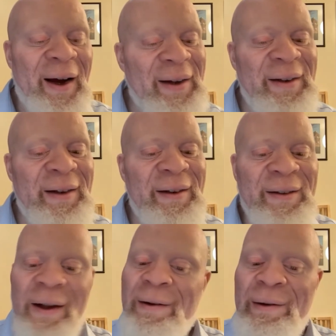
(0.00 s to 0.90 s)
And
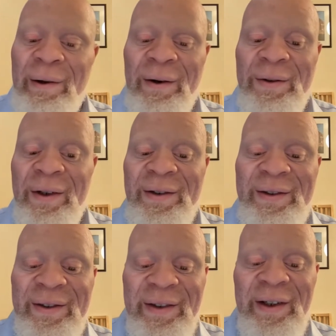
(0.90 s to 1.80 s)
there's a lot that
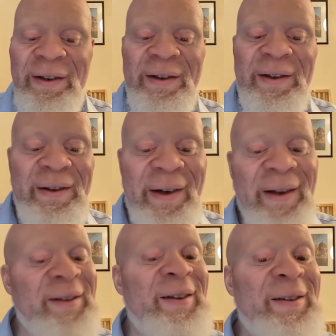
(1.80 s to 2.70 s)
didn't
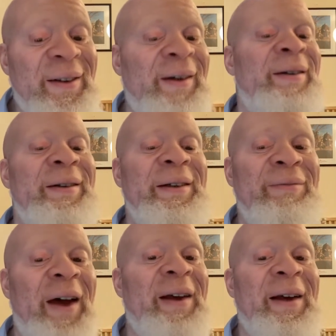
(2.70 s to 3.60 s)
necessarily
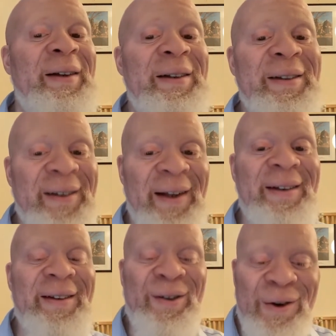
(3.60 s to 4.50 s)
make any
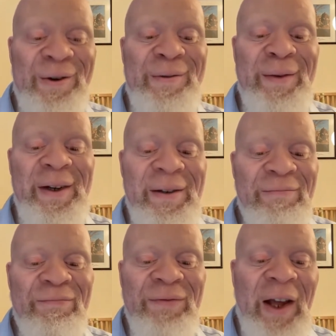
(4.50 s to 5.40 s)
sense to me.
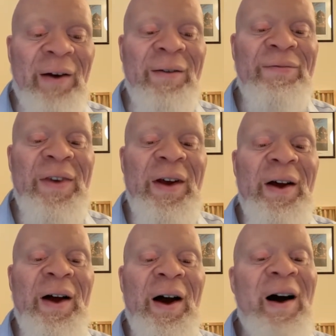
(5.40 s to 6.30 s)
Now,
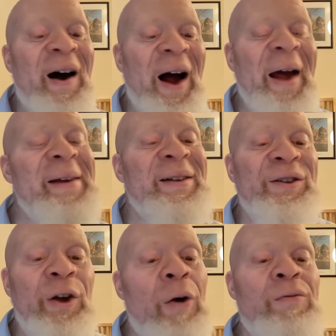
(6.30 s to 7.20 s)
I
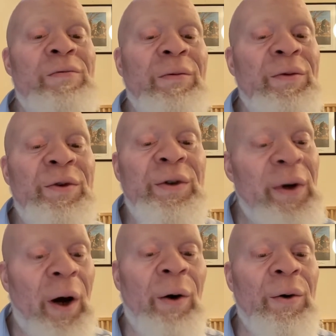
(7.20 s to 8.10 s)
don't
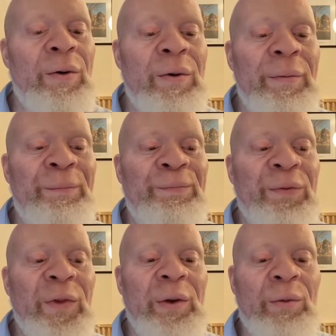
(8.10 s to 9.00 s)
know,
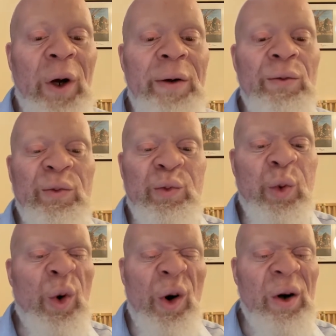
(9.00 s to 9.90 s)
right,
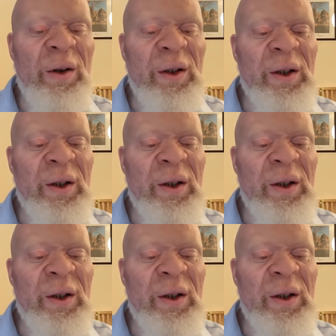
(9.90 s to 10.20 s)
what